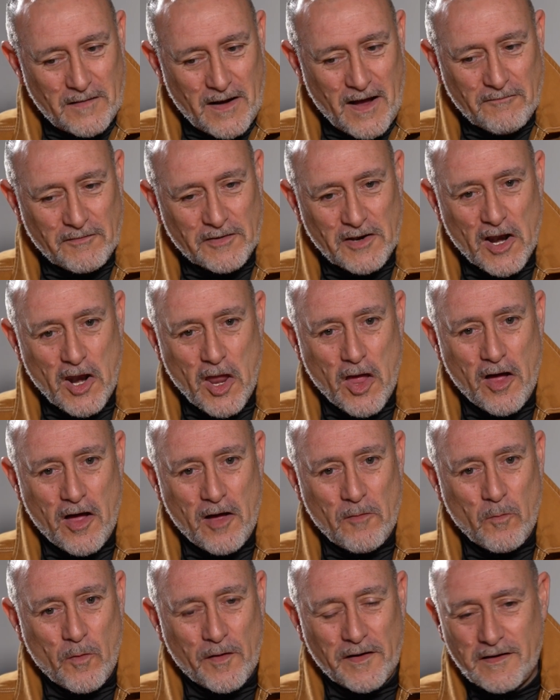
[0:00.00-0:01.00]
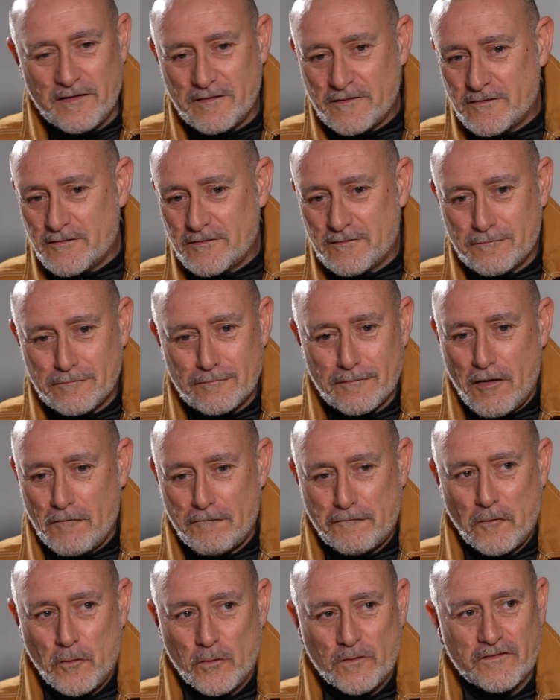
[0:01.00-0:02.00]
have an alarm when it's a
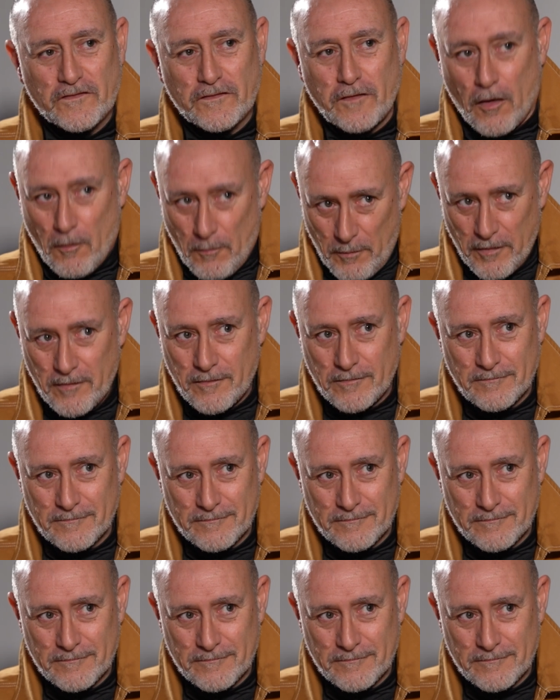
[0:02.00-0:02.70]
full stop.